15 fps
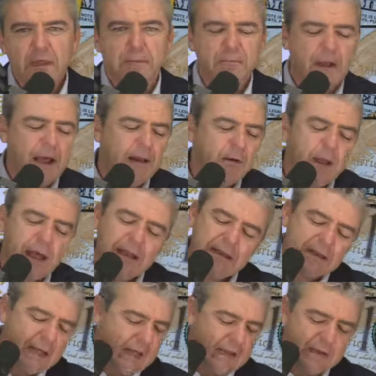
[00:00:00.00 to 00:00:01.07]
Yep. I
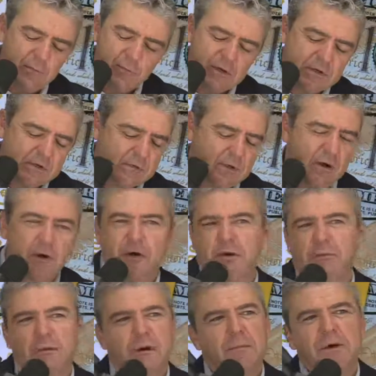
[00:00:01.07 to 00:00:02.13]
didn't want to do the
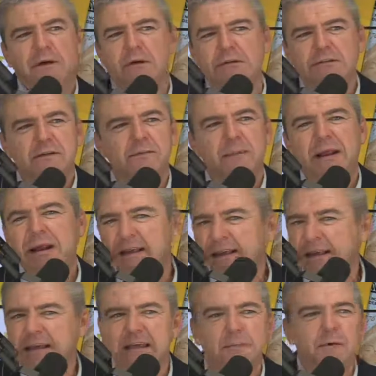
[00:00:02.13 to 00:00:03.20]
hardware because look, man, I
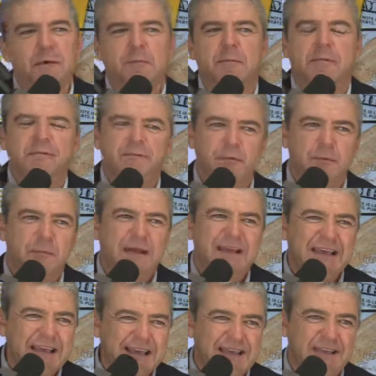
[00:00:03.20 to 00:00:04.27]
can't keep up with my
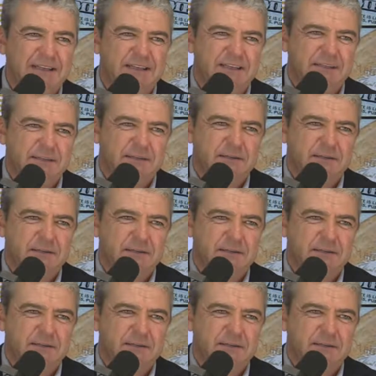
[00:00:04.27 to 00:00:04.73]
keys.